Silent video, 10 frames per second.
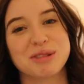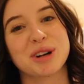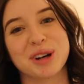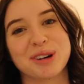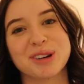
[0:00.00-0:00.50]

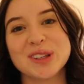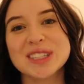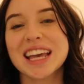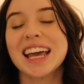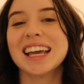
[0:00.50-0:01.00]

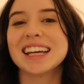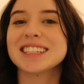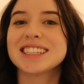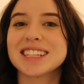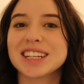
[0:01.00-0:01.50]
curls
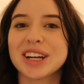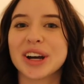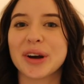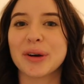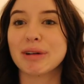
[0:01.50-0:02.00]
is to
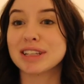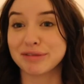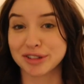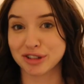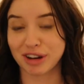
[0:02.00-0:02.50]
go
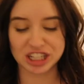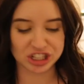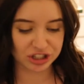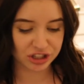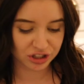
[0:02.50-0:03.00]
different directions.